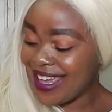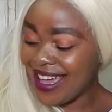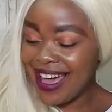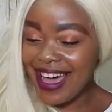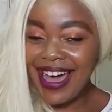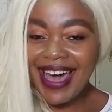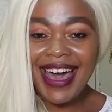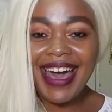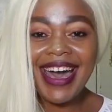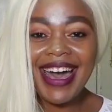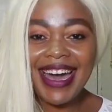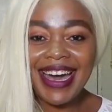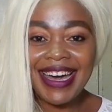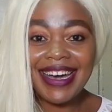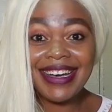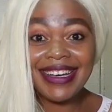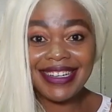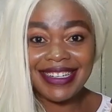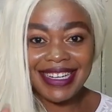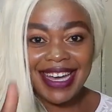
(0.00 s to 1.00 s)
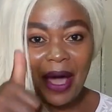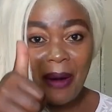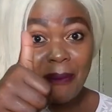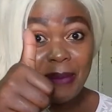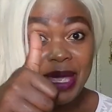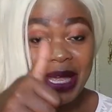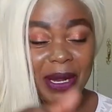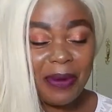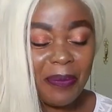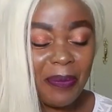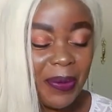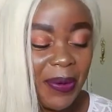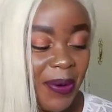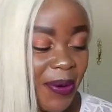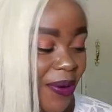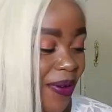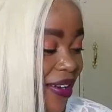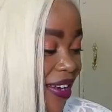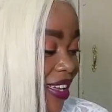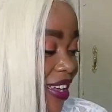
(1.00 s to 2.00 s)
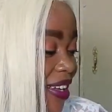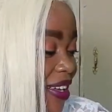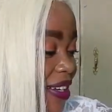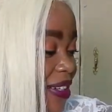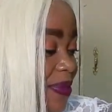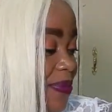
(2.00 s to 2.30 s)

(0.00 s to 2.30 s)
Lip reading: Yeah, a mini pod.